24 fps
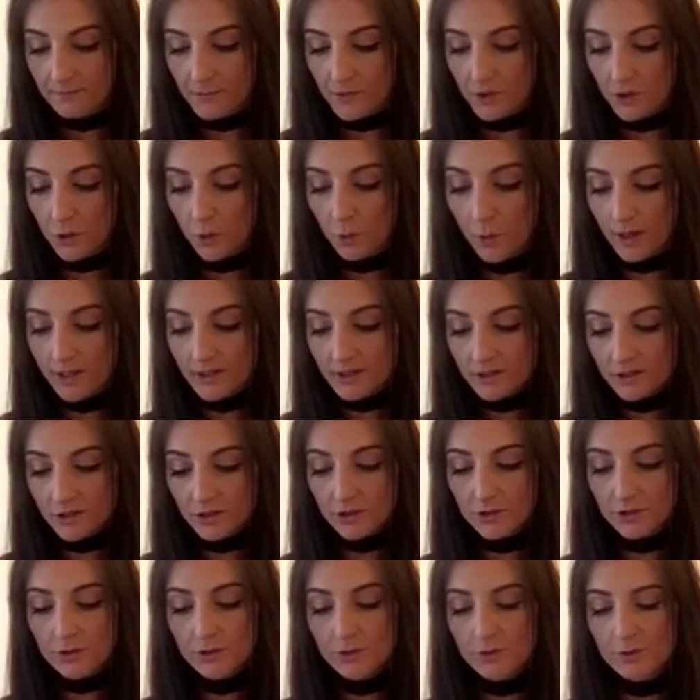You'll want
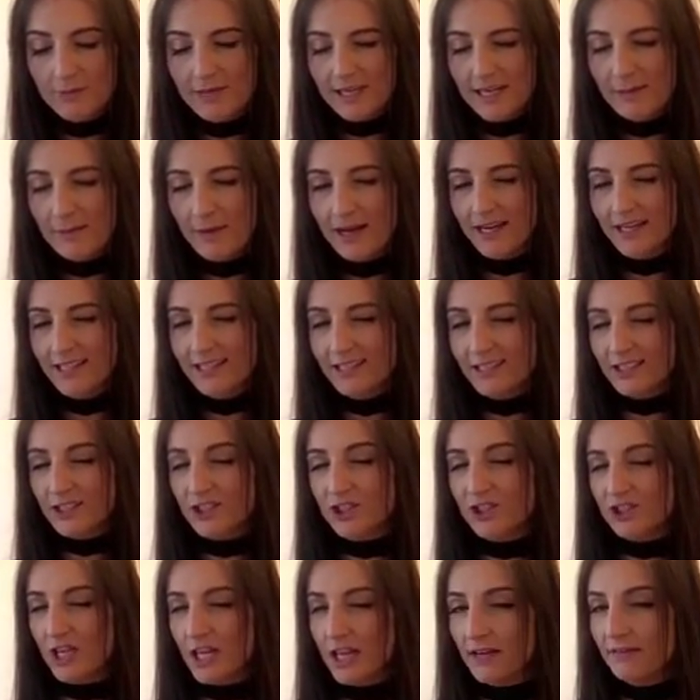to minimize
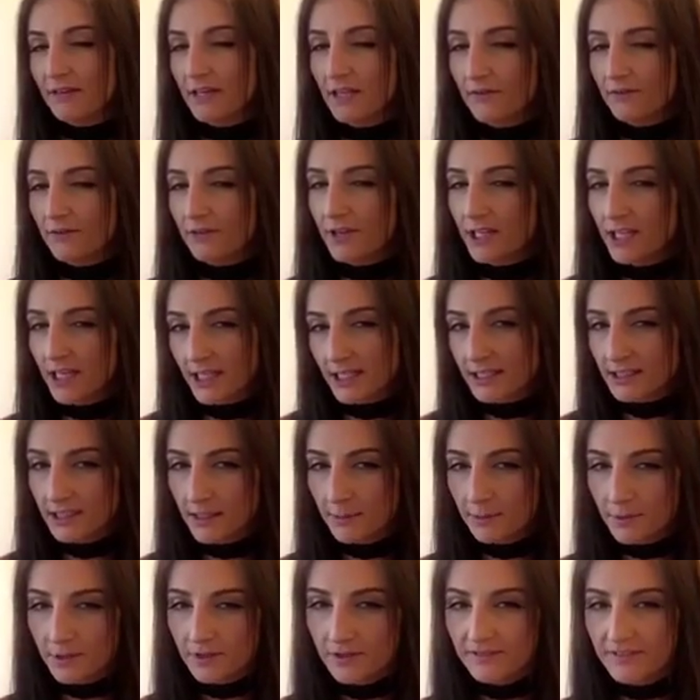shaving for the next
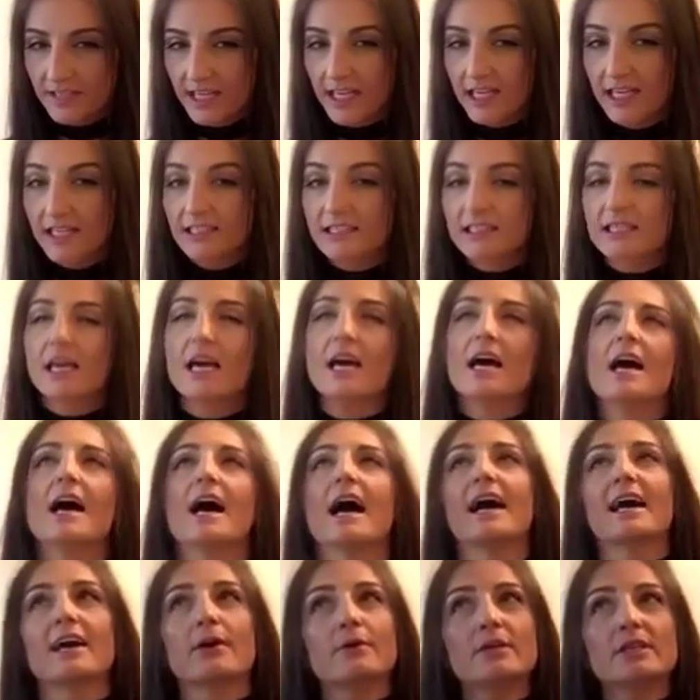couple of days.
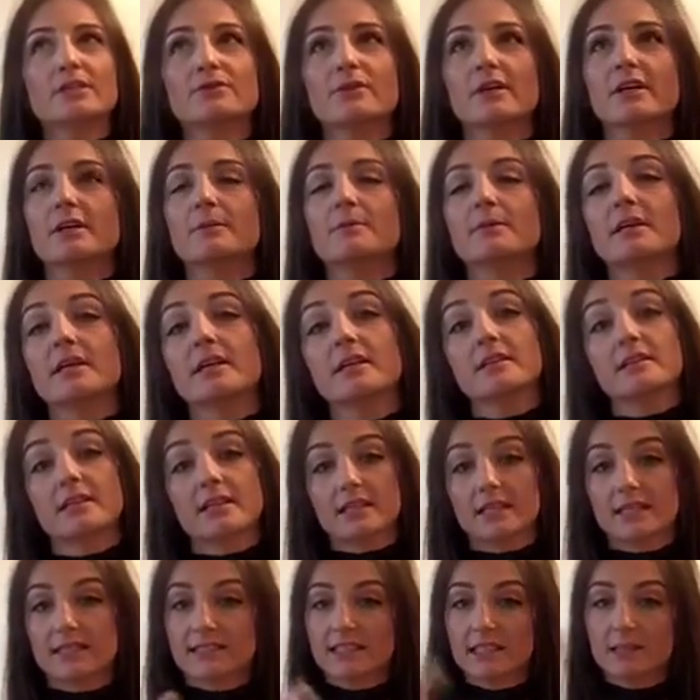I always recommend,
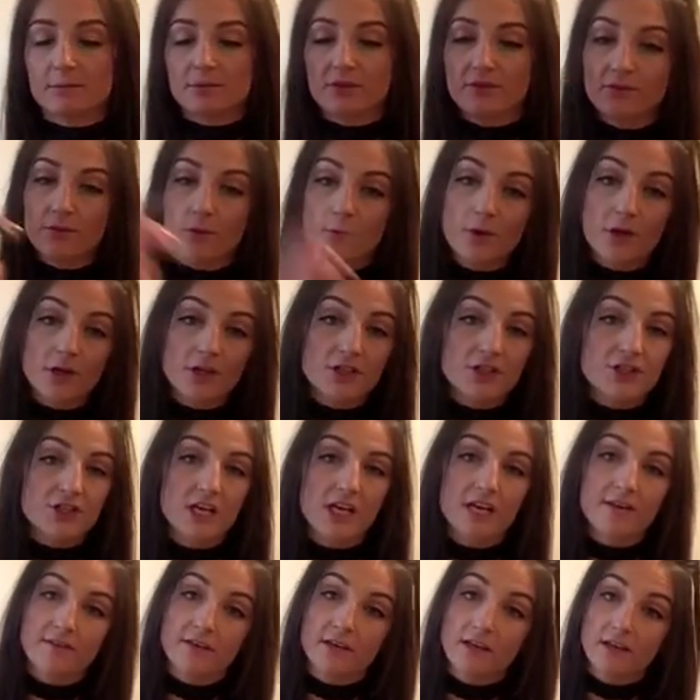like I said before,
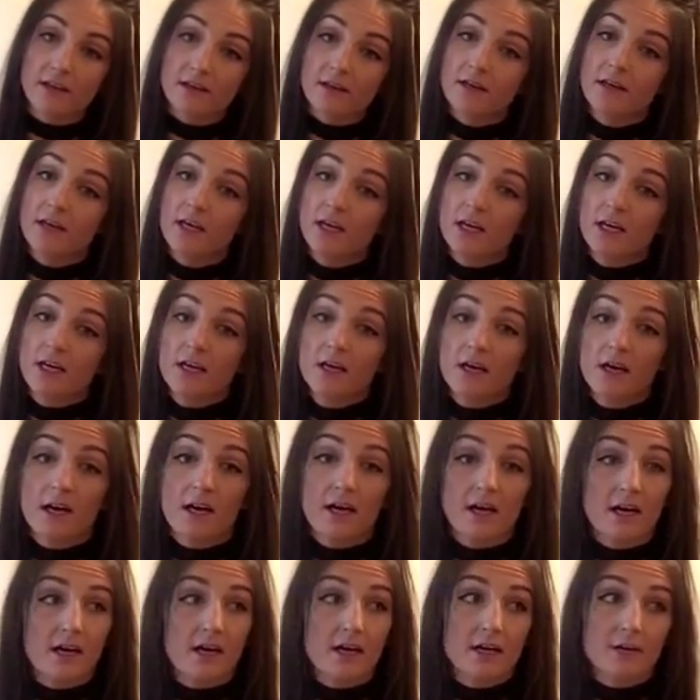shaving
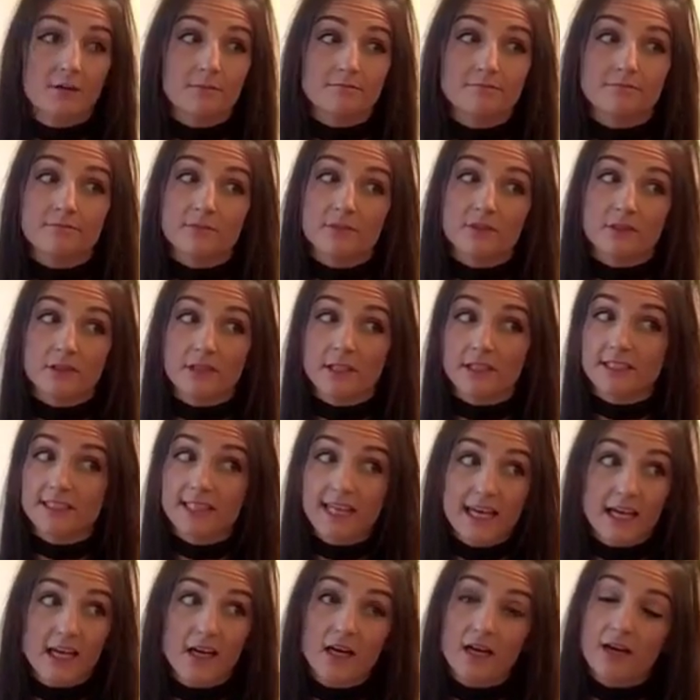the
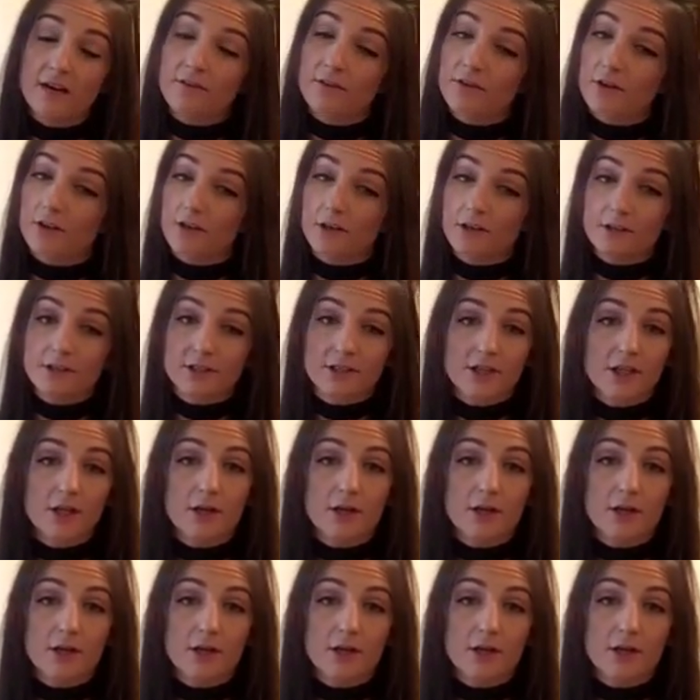day of, or